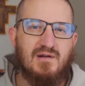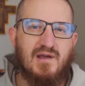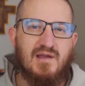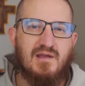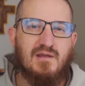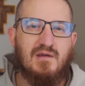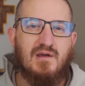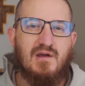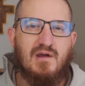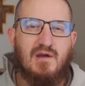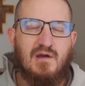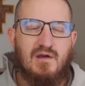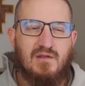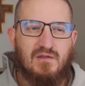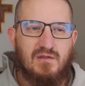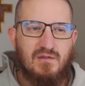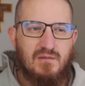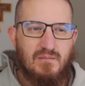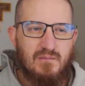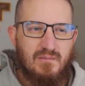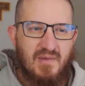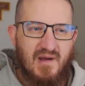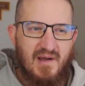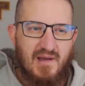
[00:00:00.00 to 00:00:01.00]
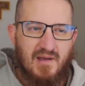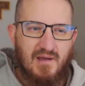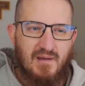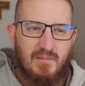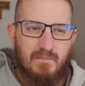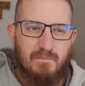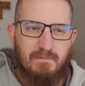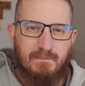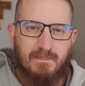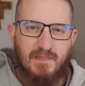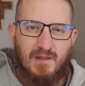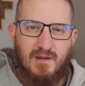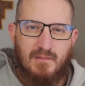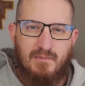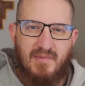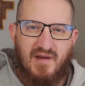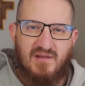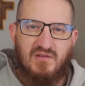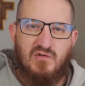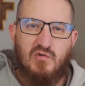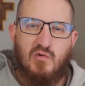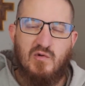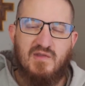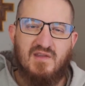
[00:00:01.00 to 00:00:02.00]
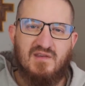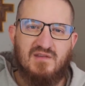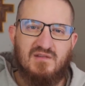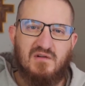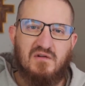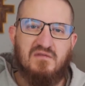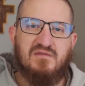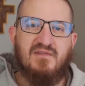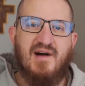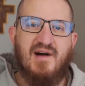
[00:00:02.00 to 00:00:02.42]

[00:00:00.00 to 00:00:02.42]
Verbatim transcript: right? by by doing this little